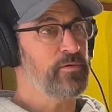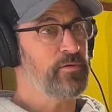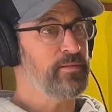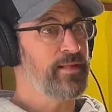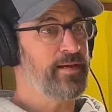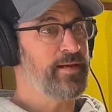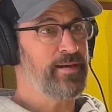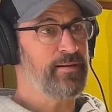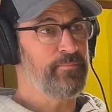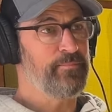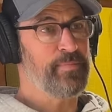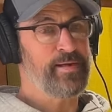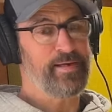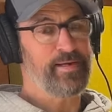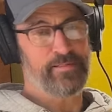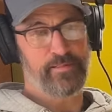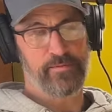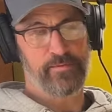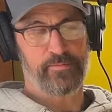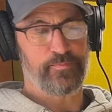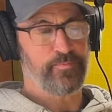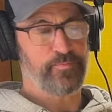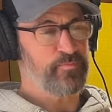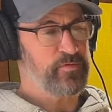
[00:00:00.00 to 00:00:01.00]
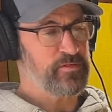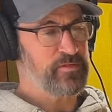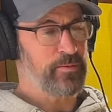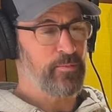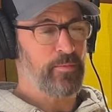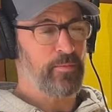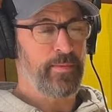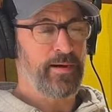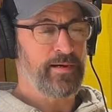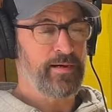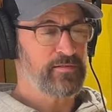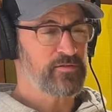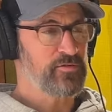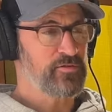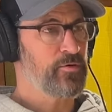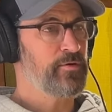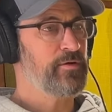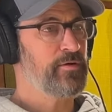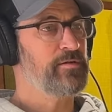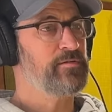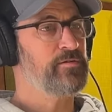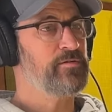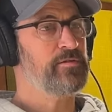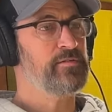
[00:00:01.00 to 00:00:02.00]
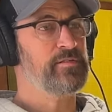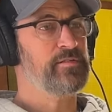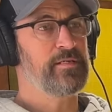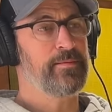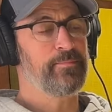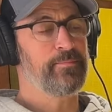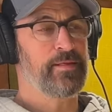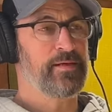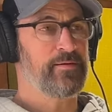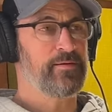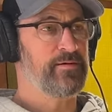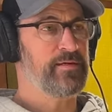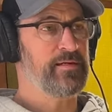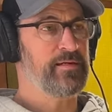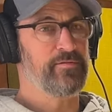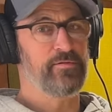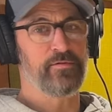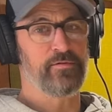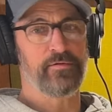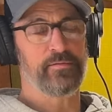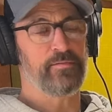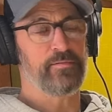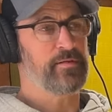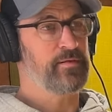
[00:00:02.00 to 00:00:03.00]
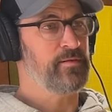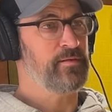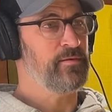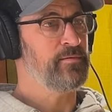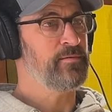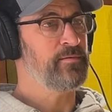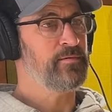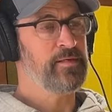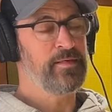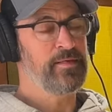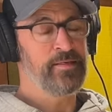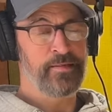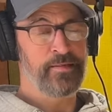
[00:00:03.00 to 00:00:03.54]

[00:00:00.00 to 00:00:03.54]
Like it makes some of my stories just seem like whatever, you know.